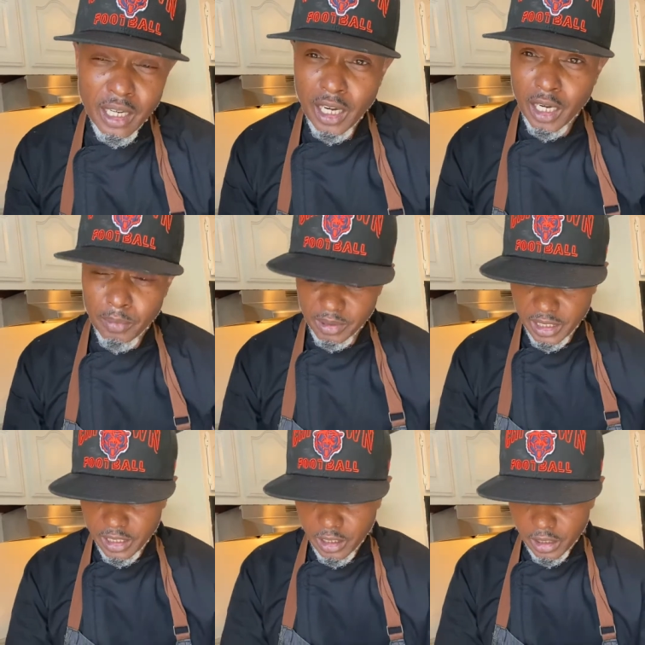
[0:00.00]
um,
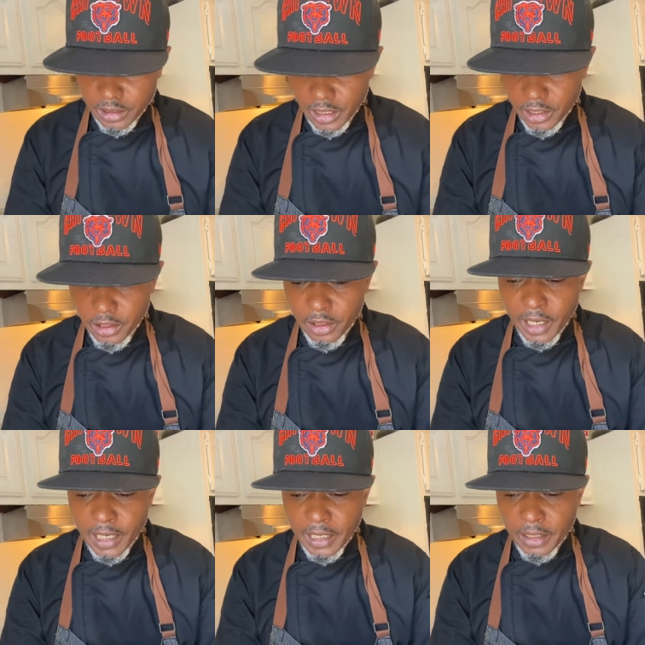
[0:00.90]
get it all together,
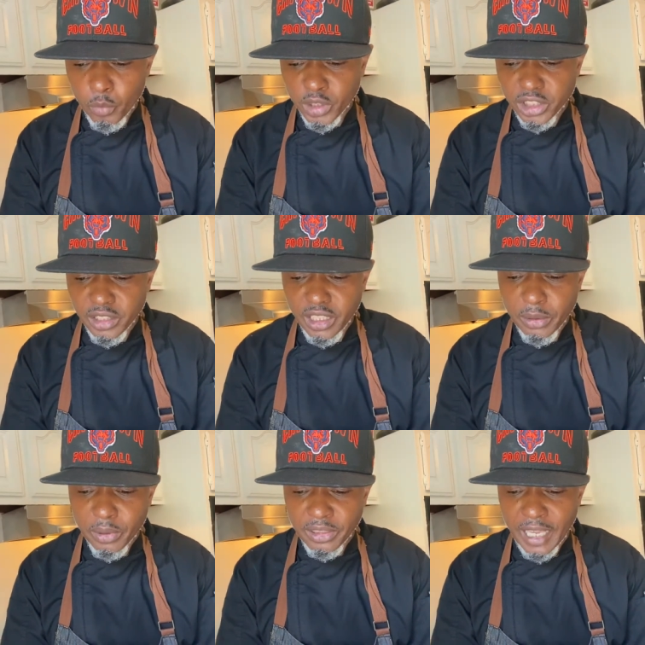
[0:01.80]
and what you need
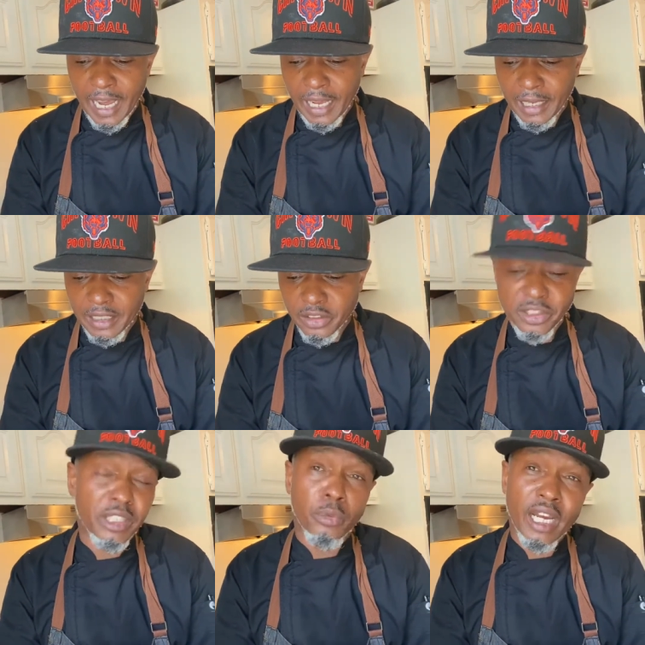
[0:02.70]
with that, you're
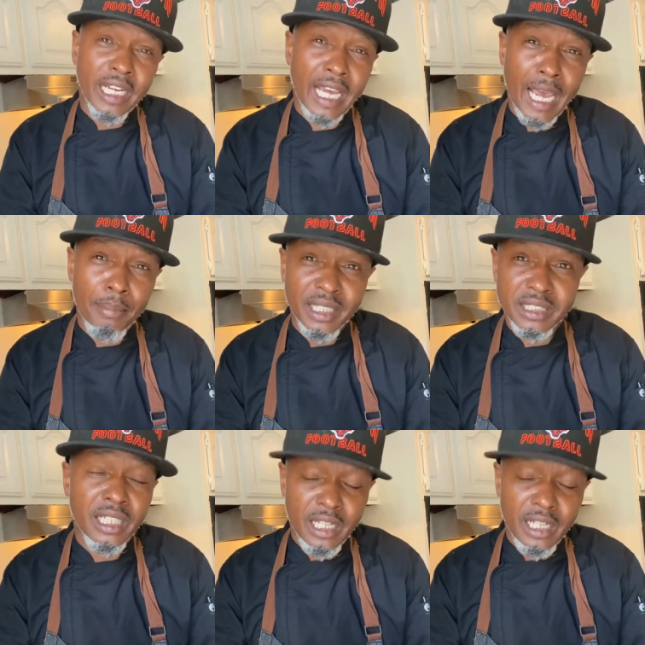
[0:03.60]
gonna need red cabbage,